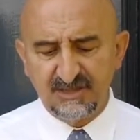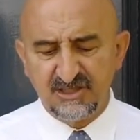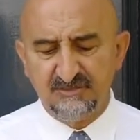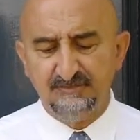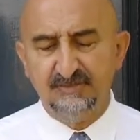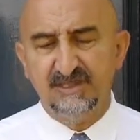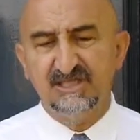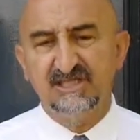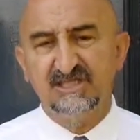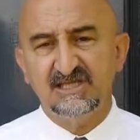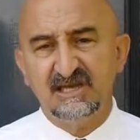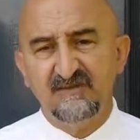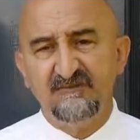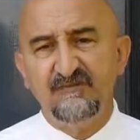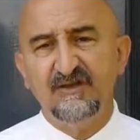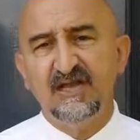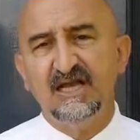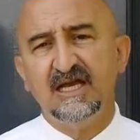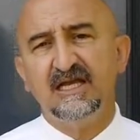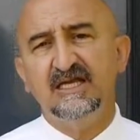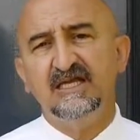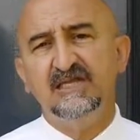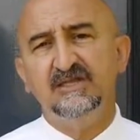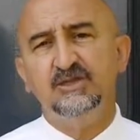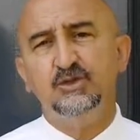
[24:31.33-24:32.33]

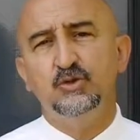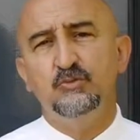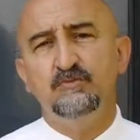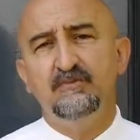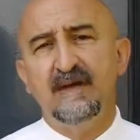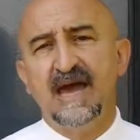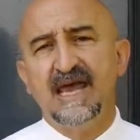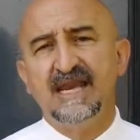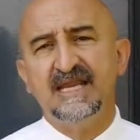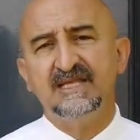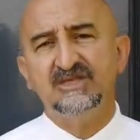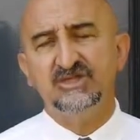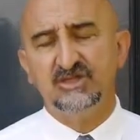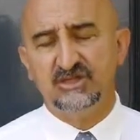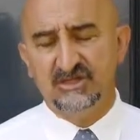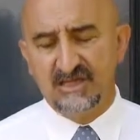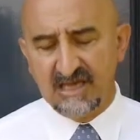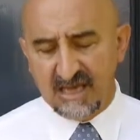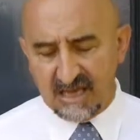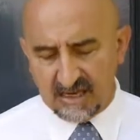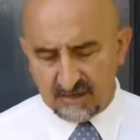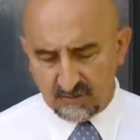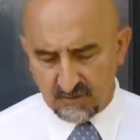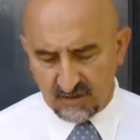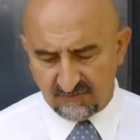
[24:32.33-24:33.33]
specifically to manage
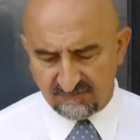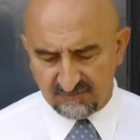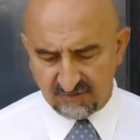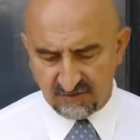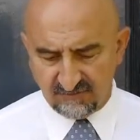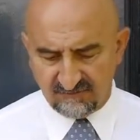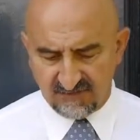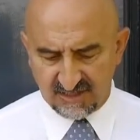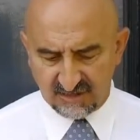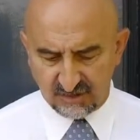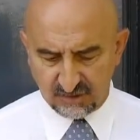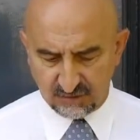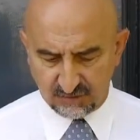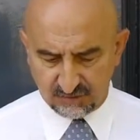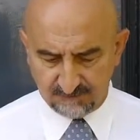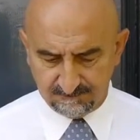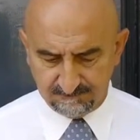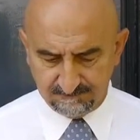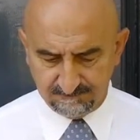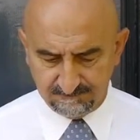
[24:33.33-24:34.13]
the area of innovation.